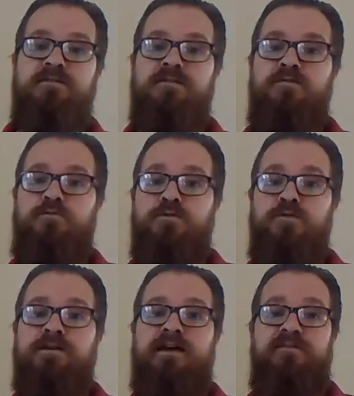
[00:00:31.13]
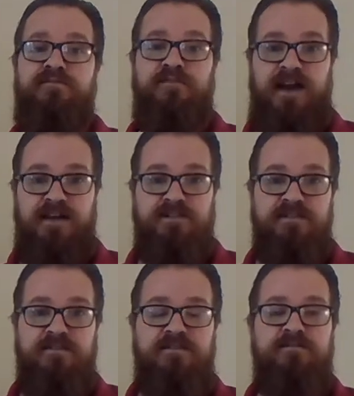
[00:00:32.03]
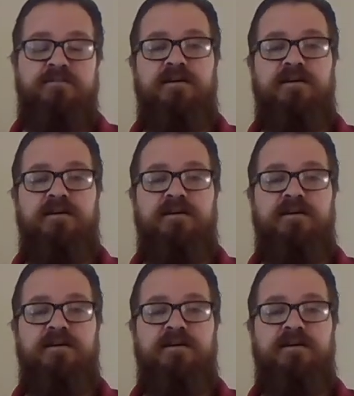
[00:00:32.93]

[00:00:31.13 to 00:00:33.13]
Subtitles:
to look at fractions.